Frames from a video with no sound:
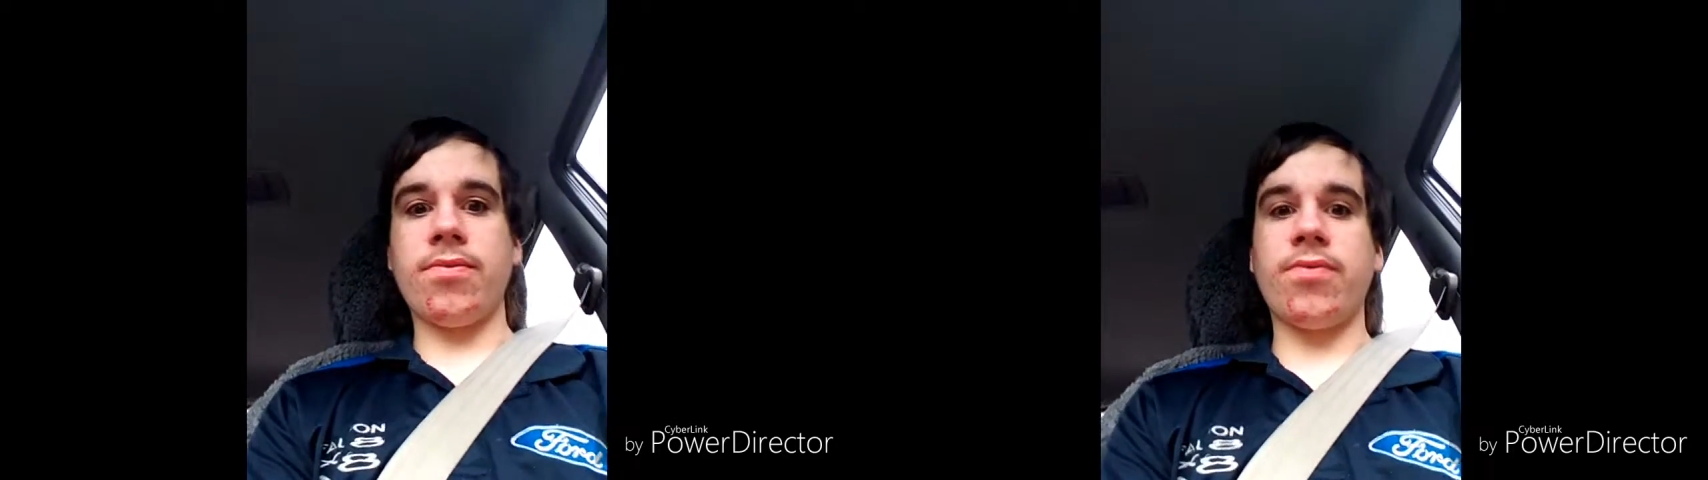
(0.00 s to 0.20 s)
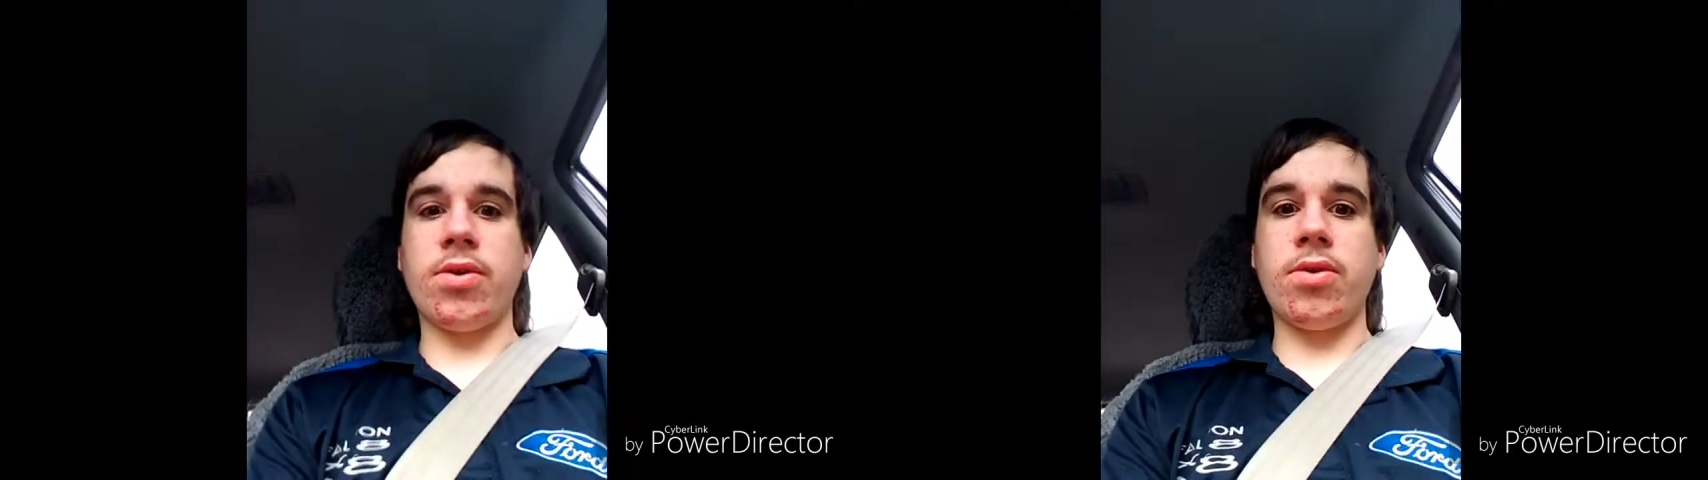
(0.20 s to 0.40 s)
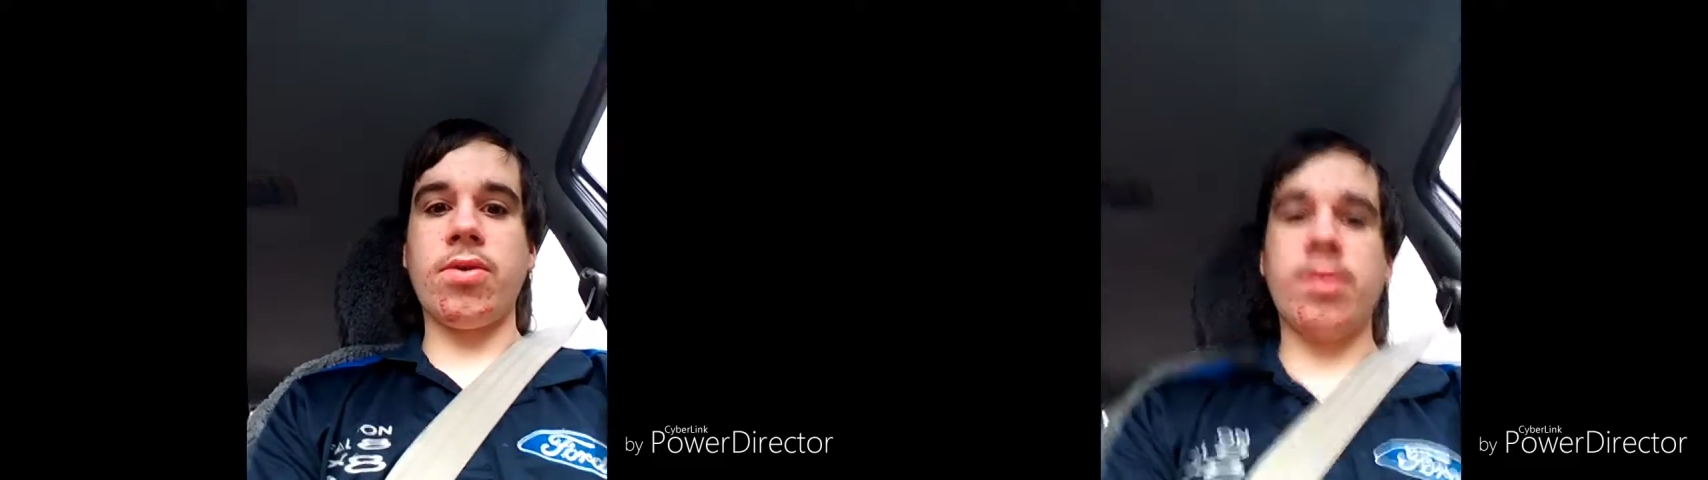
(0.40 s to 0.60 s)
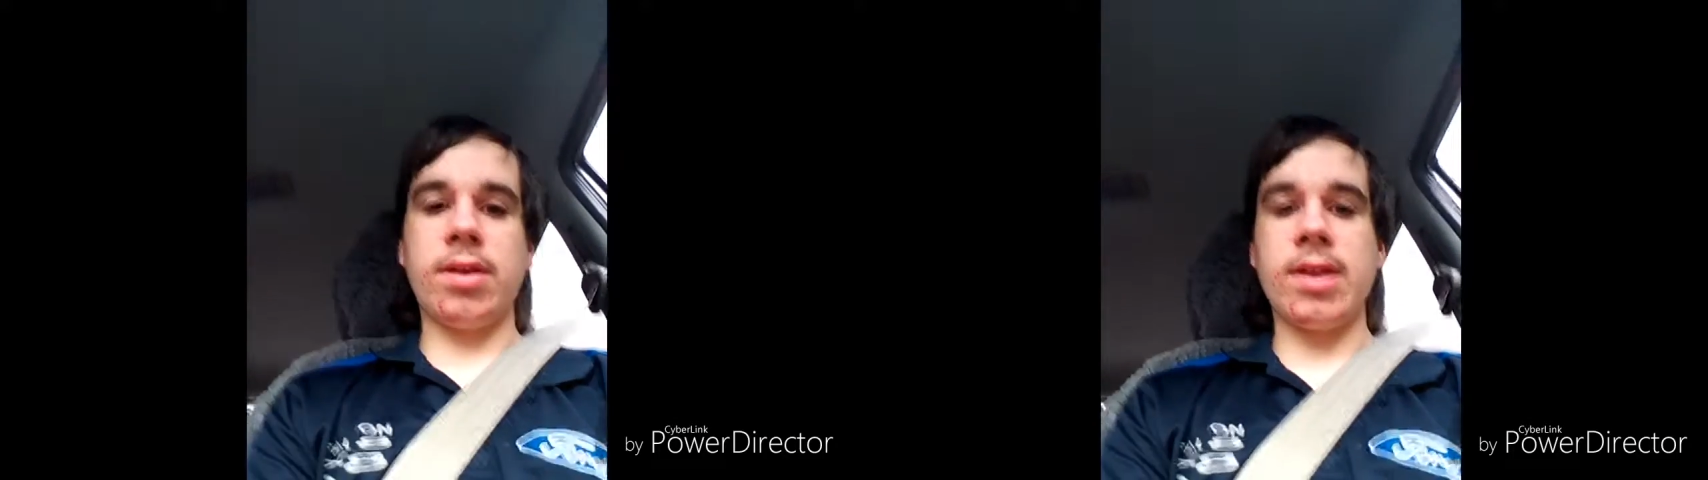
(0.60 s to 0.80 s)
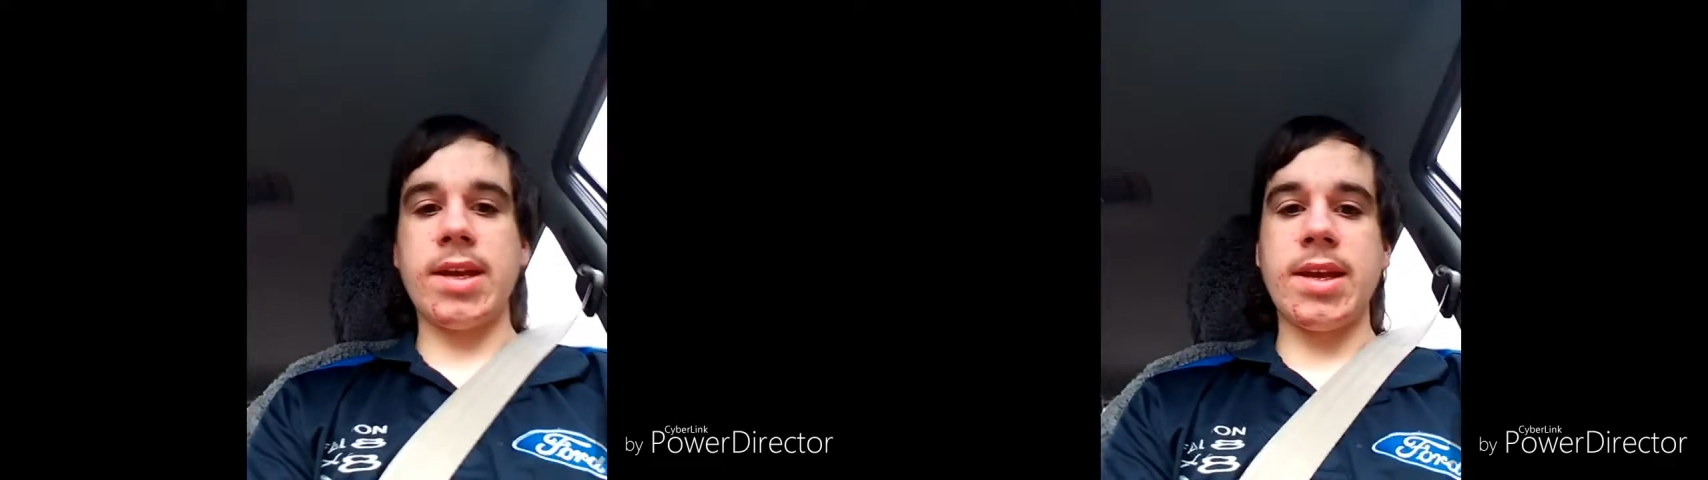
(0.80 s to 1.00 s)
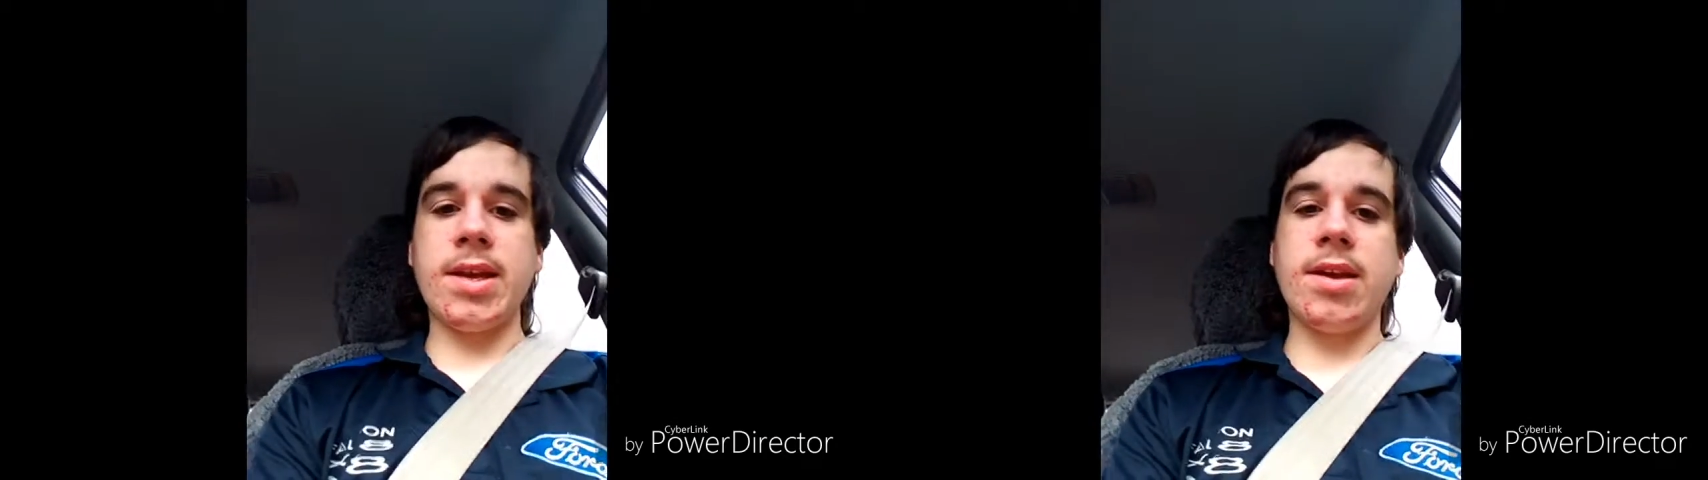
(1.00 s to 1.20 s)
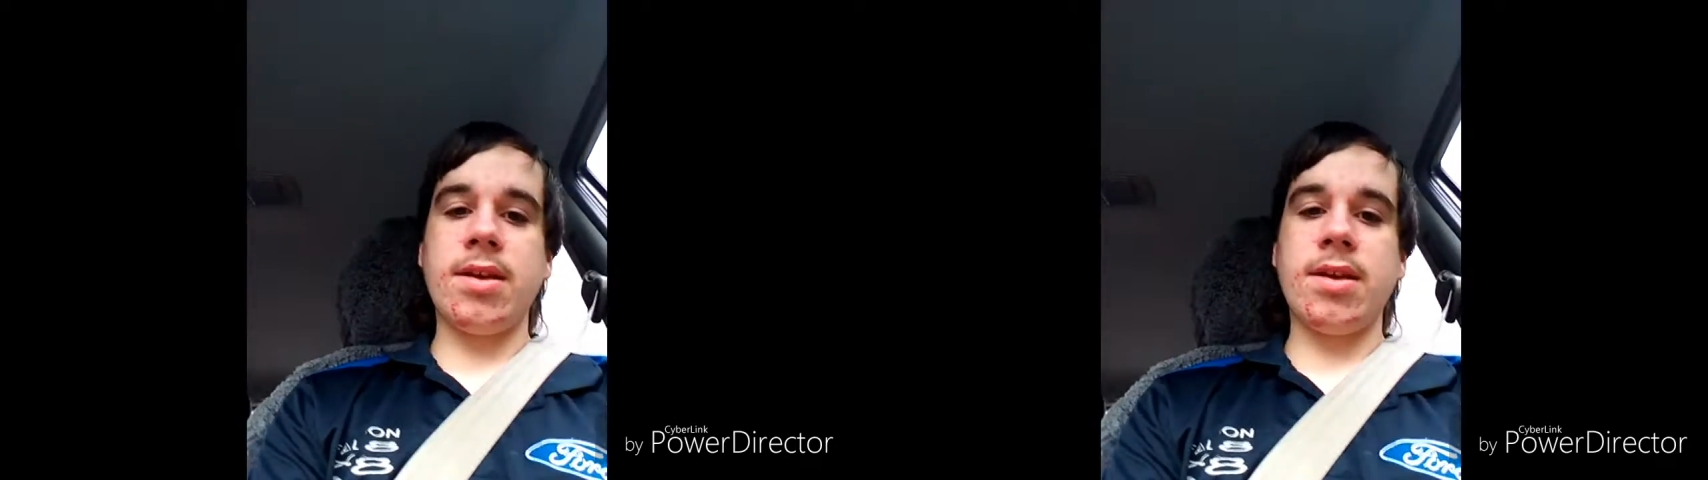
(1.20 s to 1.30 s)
rudely